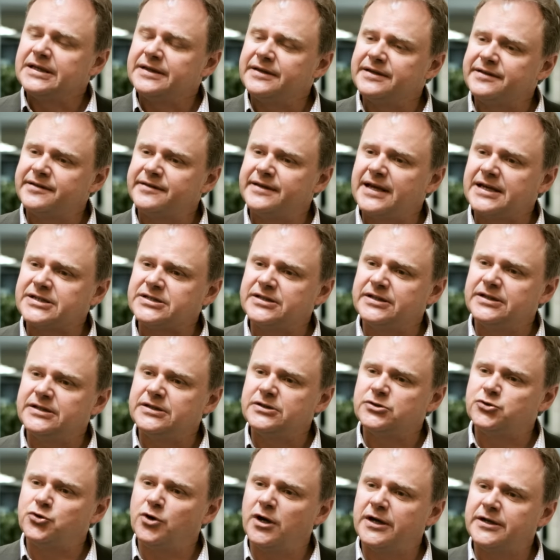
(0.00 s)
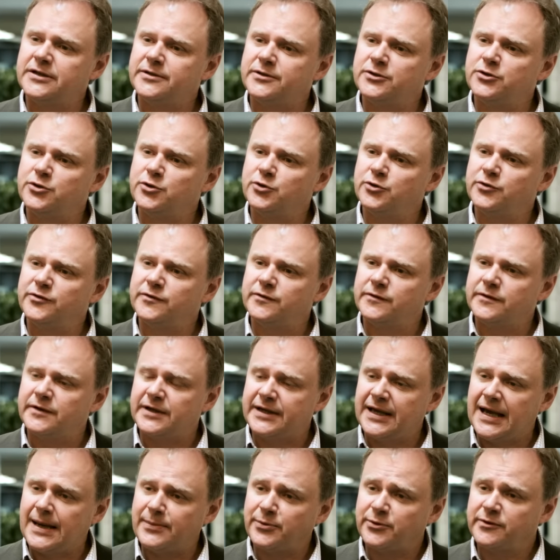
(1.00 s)
this is actually trying to use
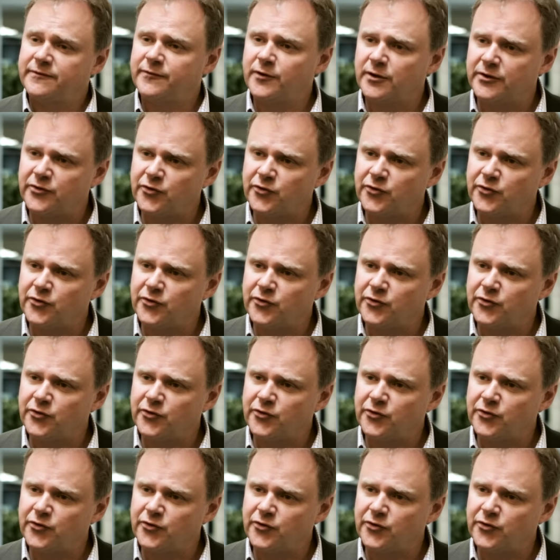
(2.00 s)
the capital you've